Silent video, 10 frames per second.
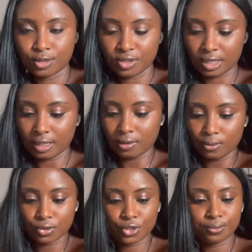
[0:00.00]
Zaina
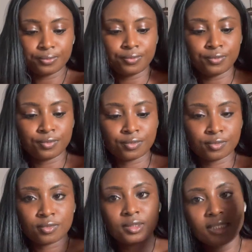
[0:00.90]
Lodge.
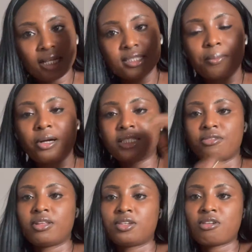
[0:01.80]
That's about it
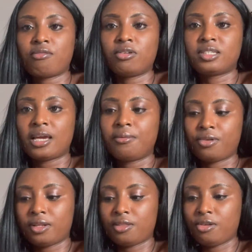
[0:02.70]
for the travel time for
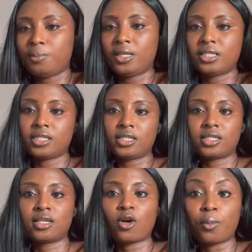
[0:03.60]
the 3 places
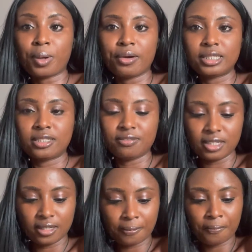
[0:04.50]

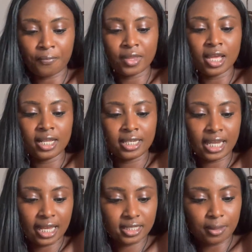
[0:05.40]
comparatively.
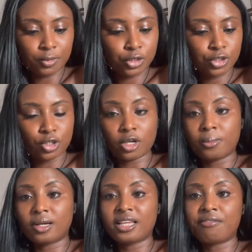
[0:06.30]
Next, I'm going to talk
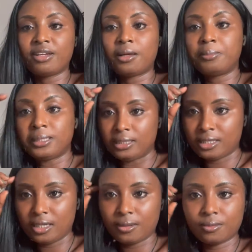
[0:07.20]
about the
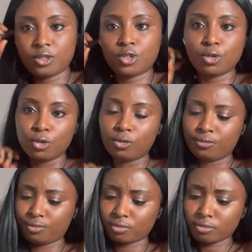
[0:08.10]
availability. So
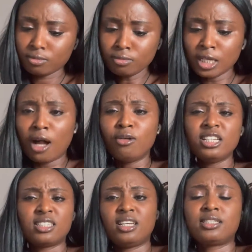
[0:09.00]
how
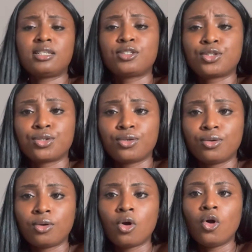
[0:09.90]
easy it is to
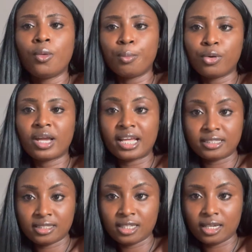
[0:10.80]
book and
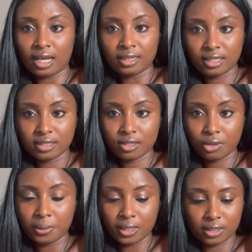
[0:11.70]
stay at these 3
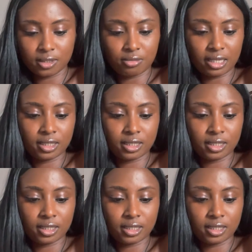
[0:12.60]
places, right?